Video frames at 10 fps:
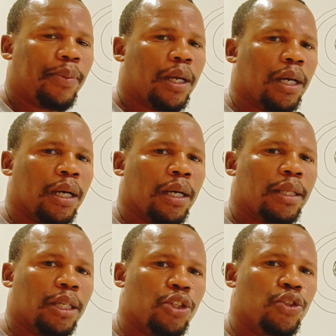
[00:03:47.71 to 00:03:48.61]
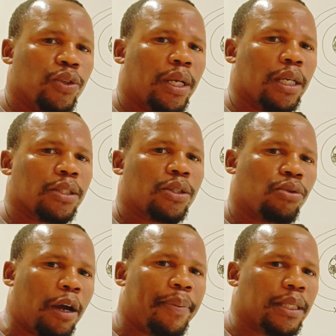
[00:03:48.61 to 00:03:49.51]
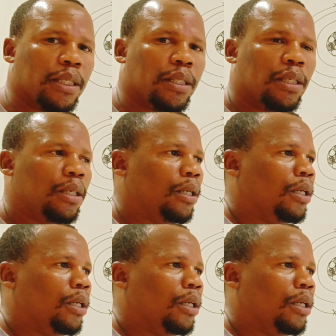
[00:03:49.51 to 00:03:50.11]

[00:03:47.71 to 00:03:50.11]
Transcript: that nucleus to capacity.